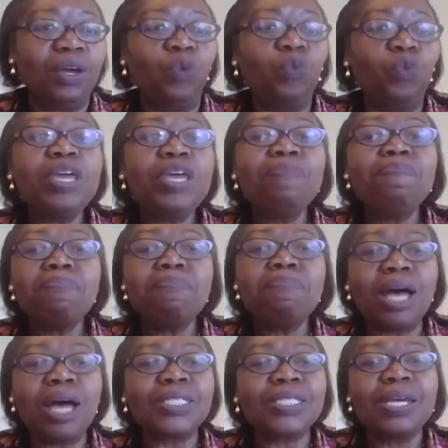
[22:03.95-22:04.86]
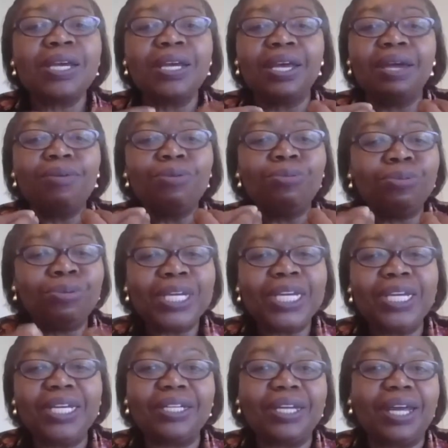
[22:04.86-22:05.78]
We must
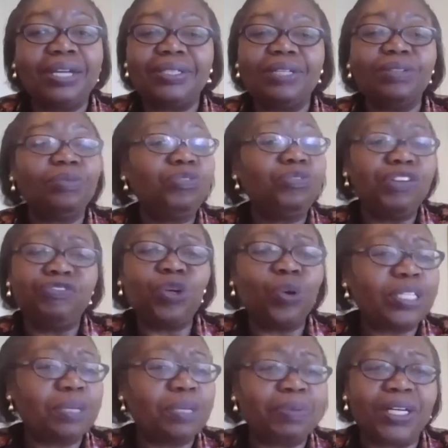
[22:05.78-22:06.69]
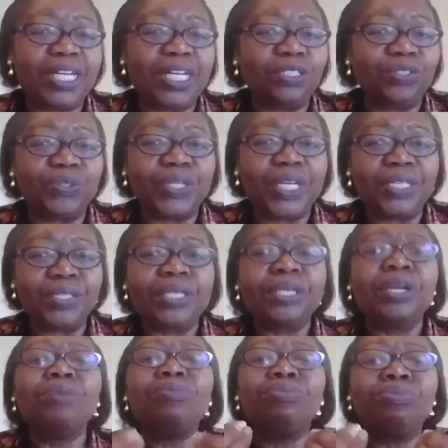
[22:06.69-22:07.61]
read, and we've talked about
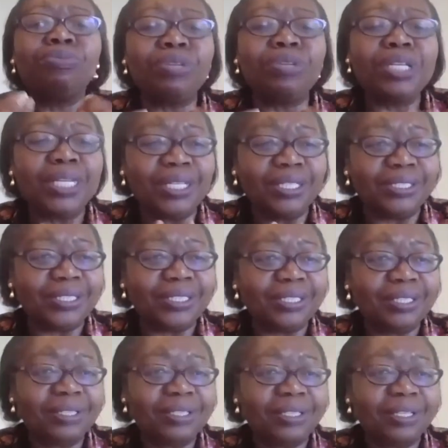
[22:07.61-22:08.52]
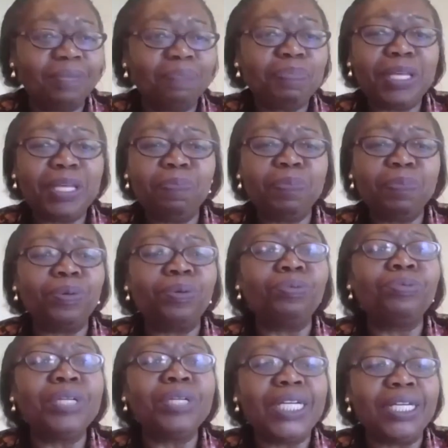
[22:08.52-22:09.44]
education. Read. People
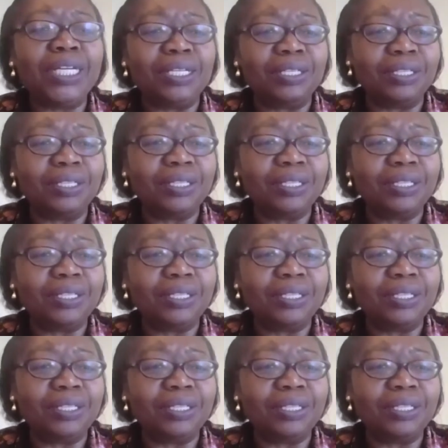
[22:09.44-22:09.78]
read.